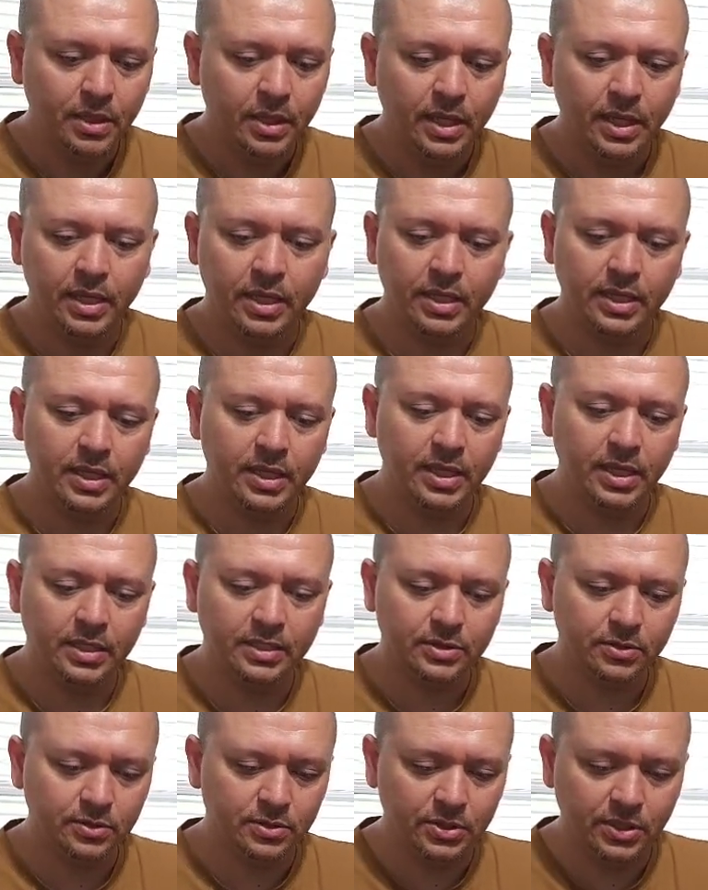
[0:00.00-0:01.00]
And again, I
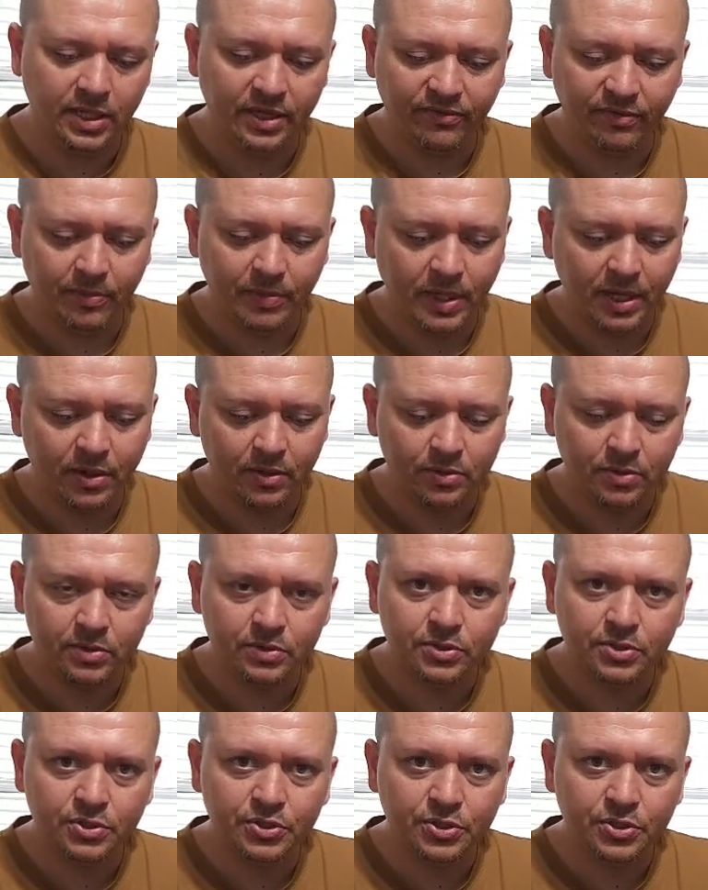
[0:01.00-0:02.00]
told you I have about
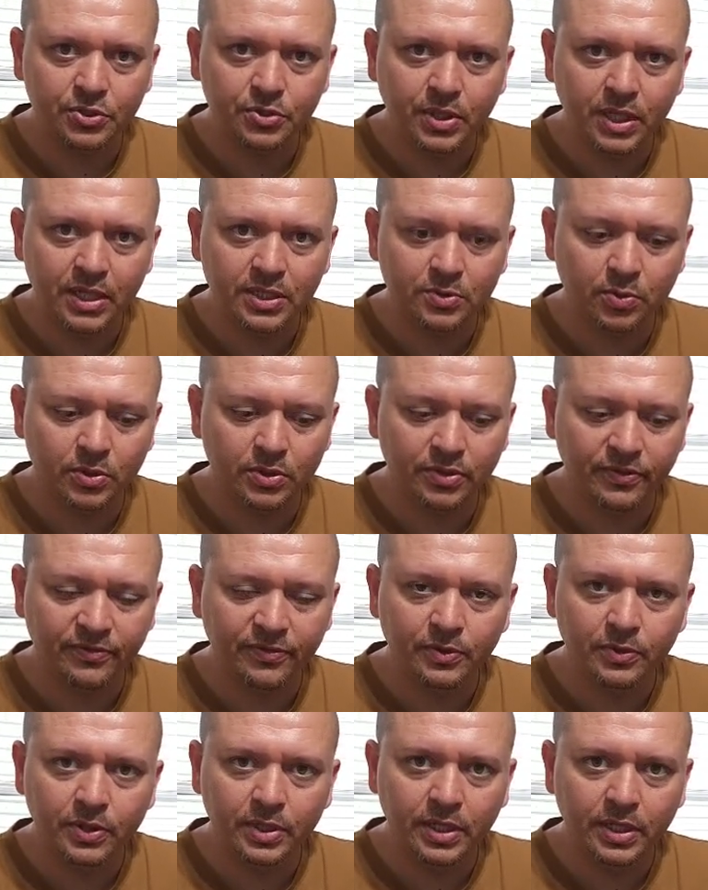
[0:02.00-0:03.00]
2 days worth of
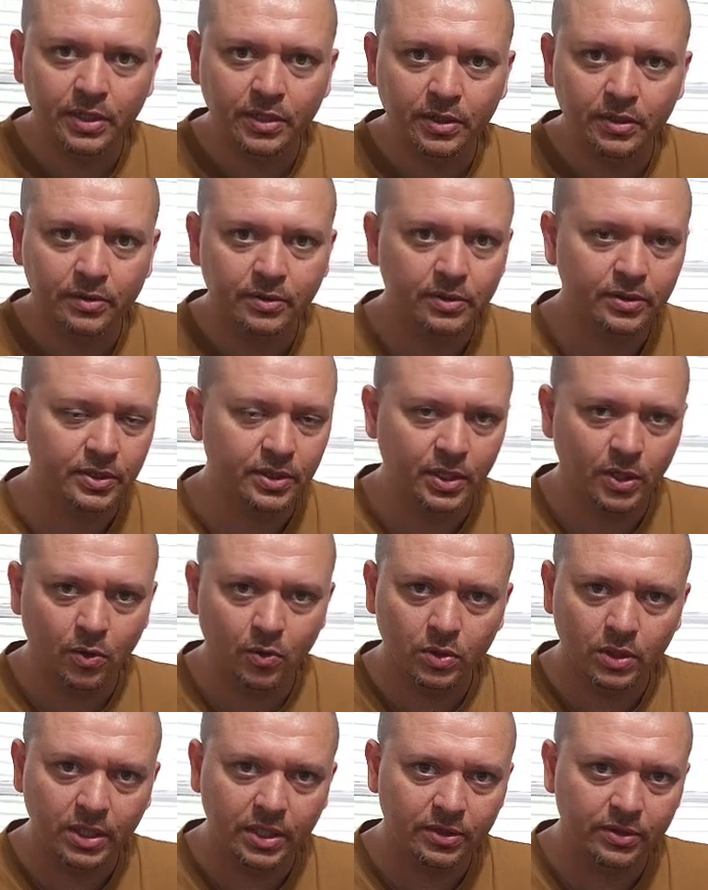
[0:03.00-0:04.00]
food in here. The
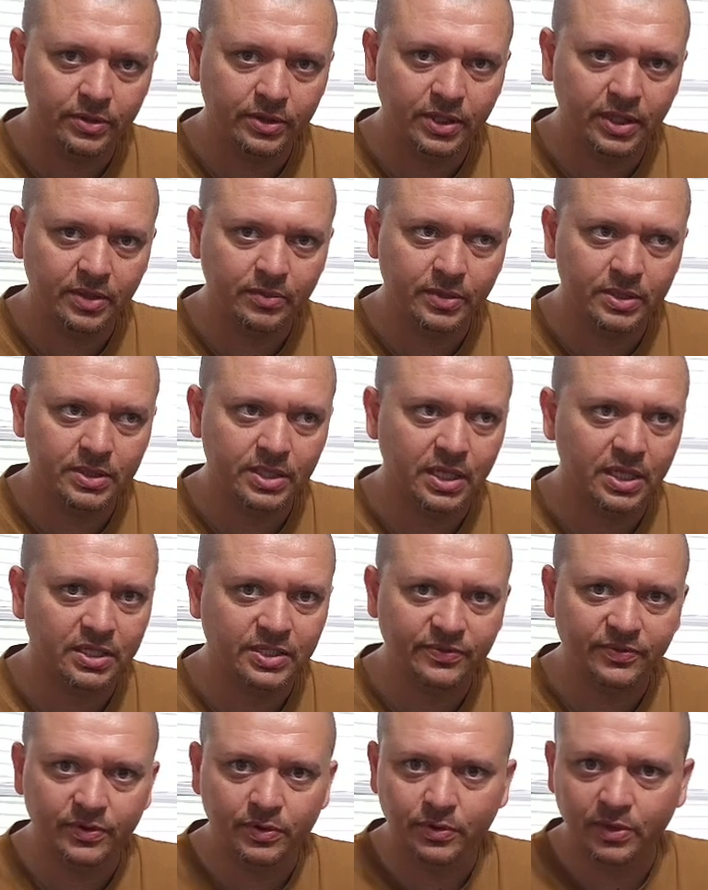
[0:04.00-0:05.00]
only other thing
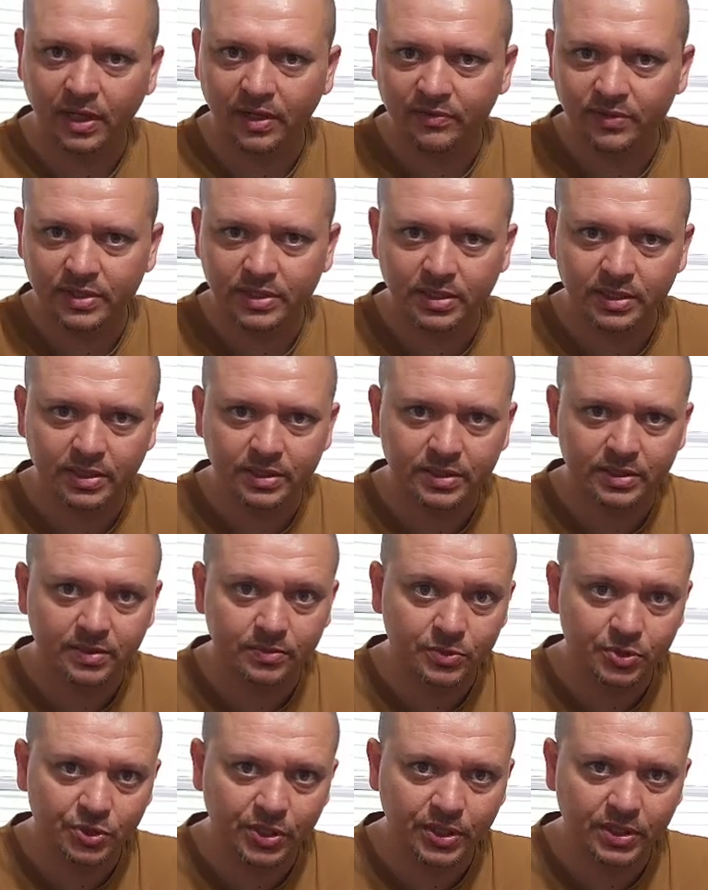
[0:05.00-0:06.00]
besides food, obviously, is
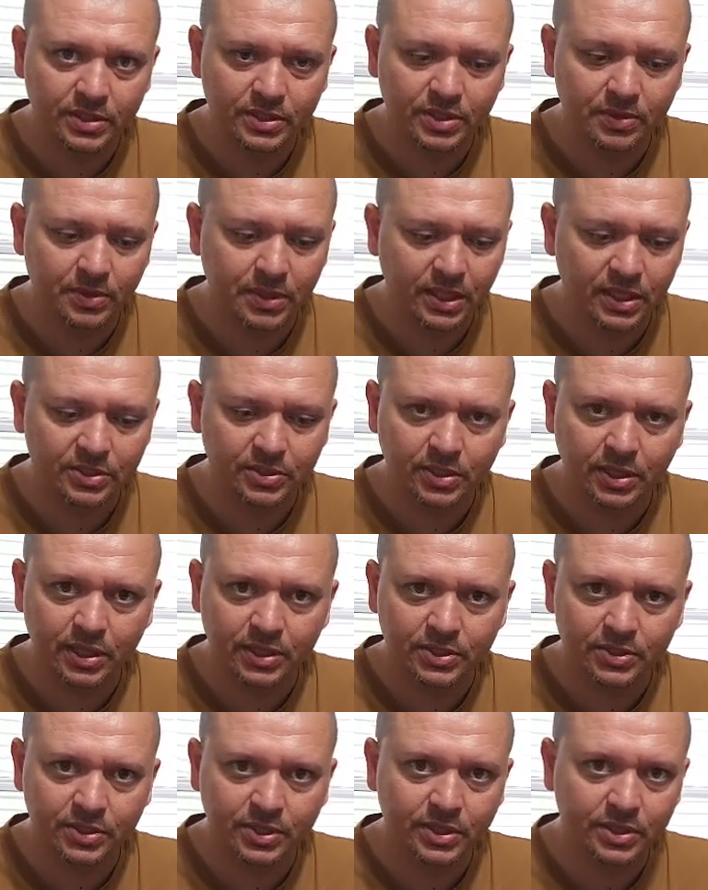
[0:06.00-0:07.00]
some drinks, some
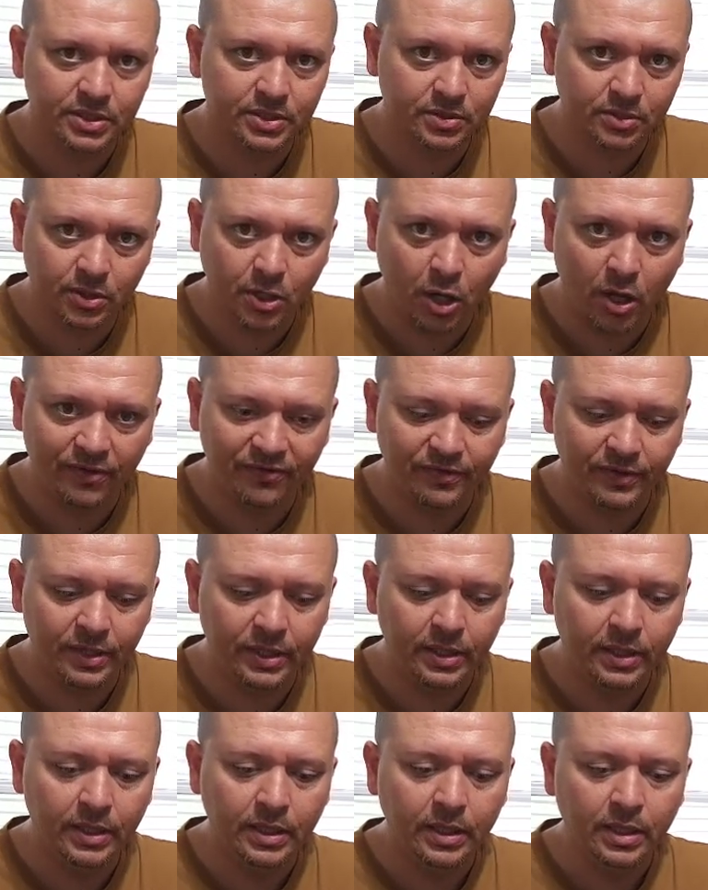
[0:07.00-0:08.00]
electrolyte drinks,
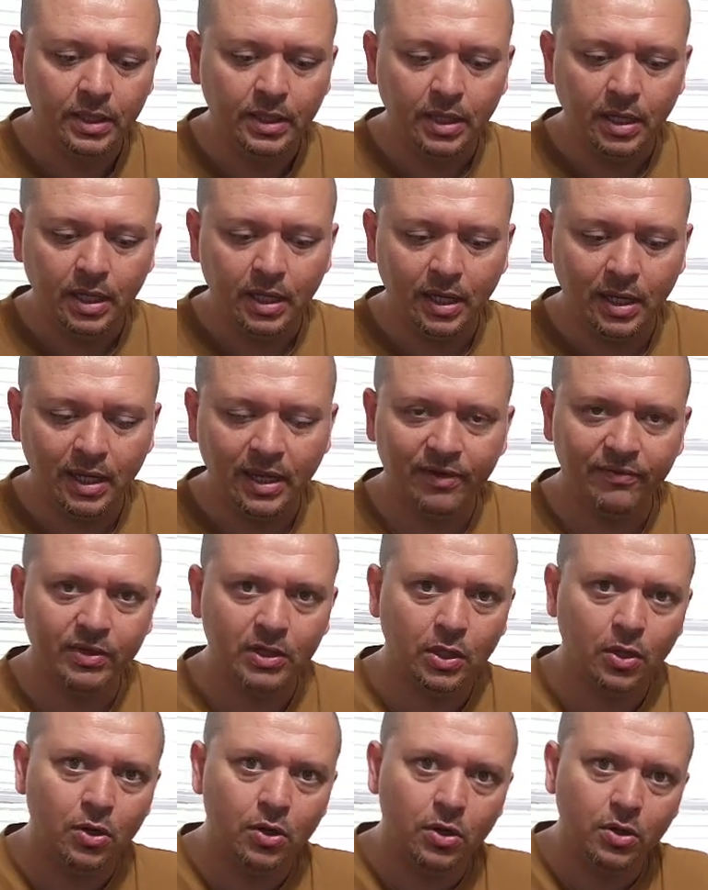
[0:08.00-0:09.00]
coffee. I have a
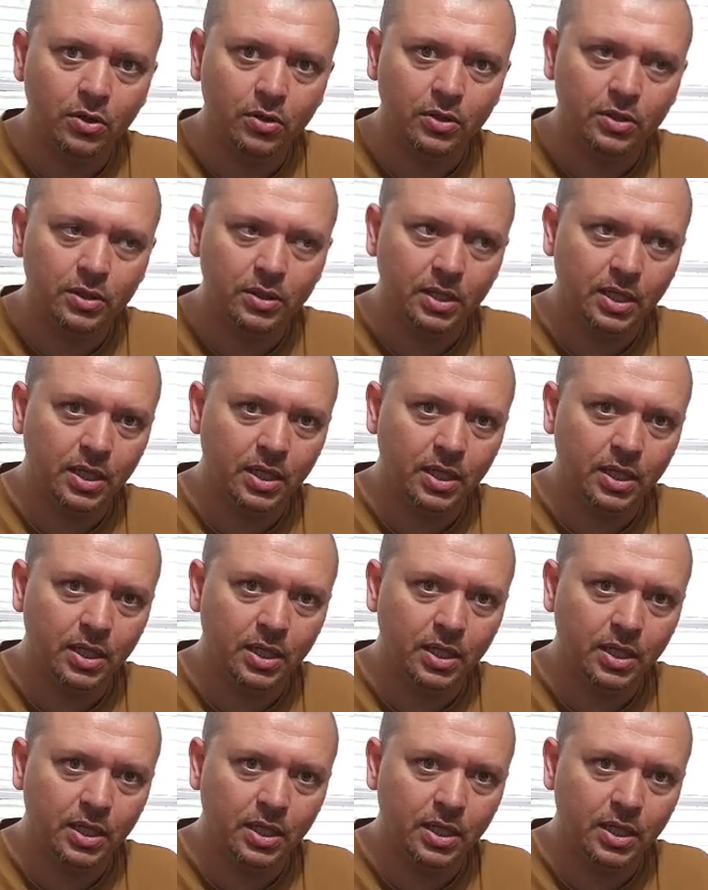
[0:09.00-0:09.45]
long